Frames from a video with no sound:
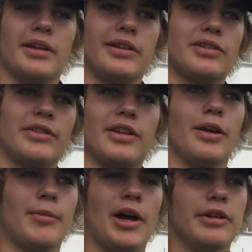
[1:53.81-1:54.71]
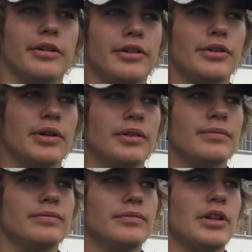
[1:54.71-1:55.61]
They just have to come out here and do it.
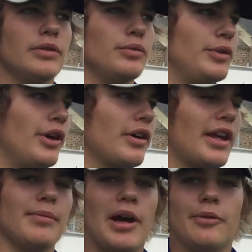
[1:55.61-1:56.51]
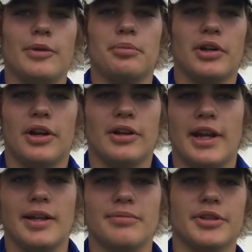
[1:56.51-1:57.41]
And we all came out and we played our
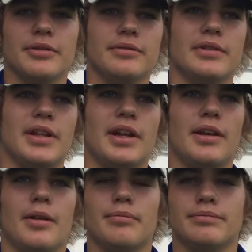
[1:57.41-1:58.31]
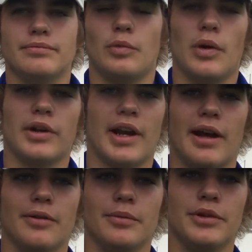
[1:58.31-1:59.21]
games, and it ended up working
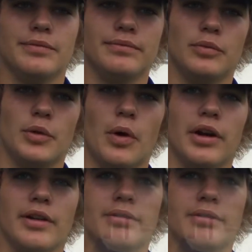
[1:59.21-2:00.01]
out, and we won it.